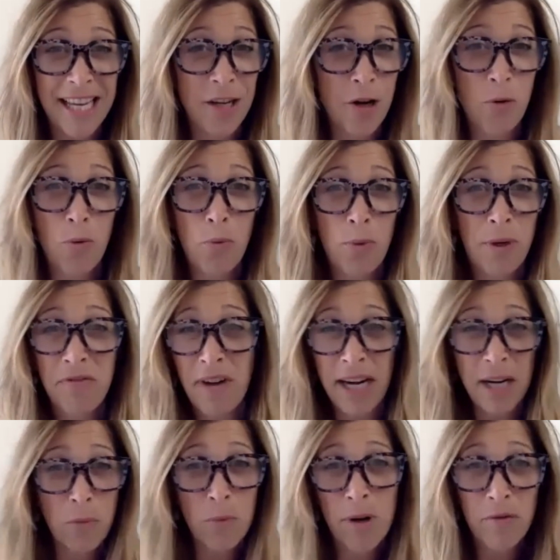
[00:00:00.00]
I know we
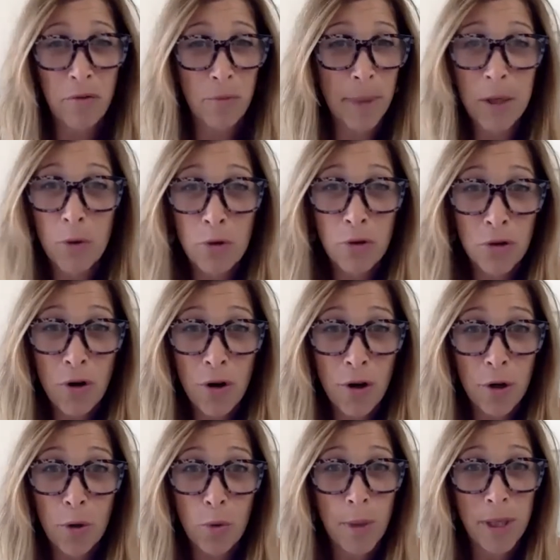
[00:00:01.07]
rented one for my older
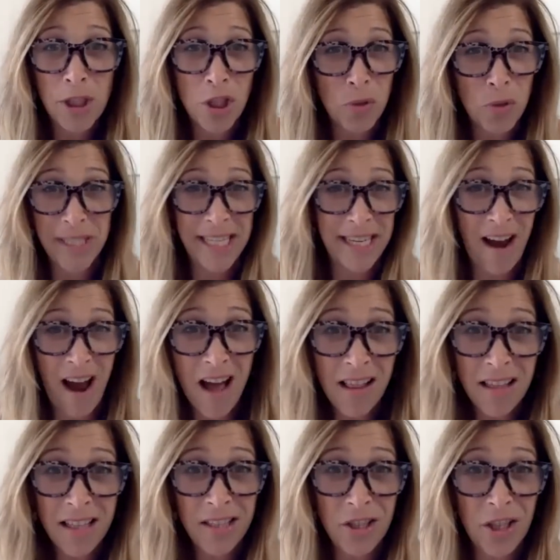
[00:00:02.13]
daughter when she was in
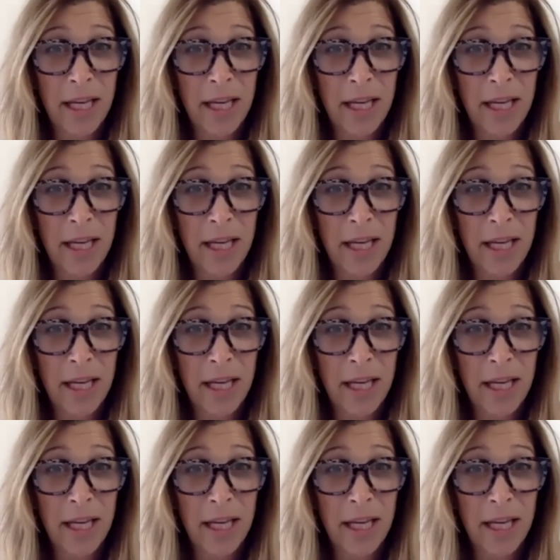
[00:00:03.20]
college,